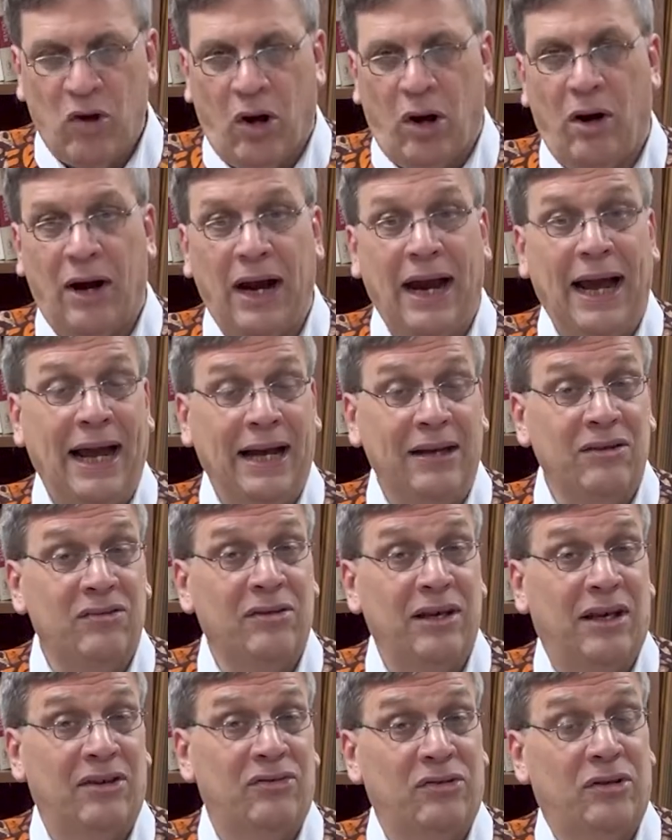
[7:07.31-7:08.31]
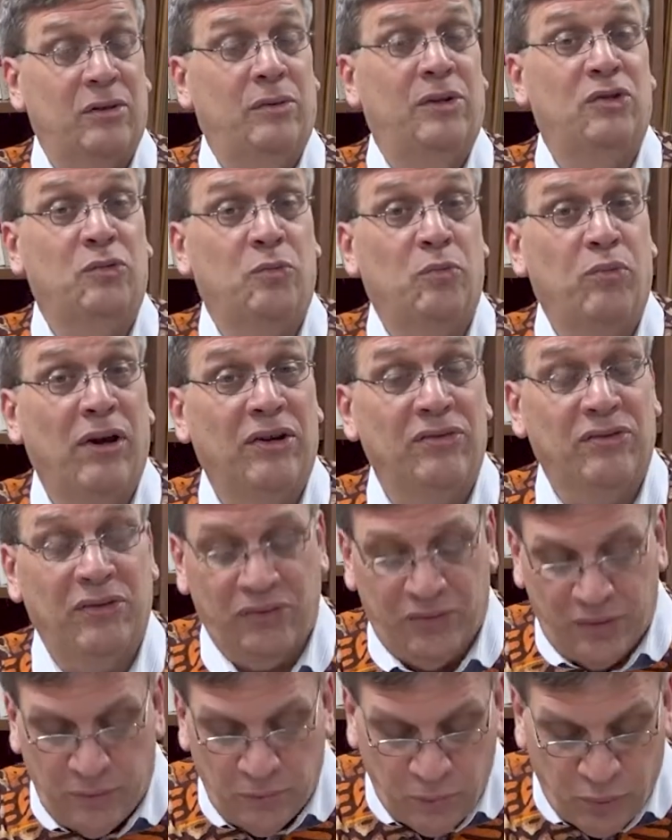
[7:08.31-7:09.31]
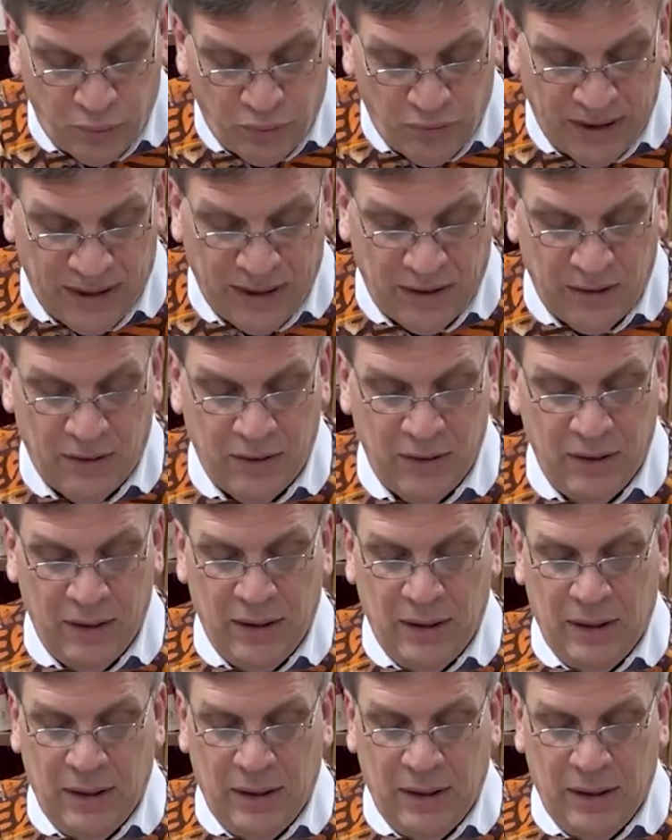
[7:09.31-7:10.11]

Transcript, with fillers: our access to his presence in prayer,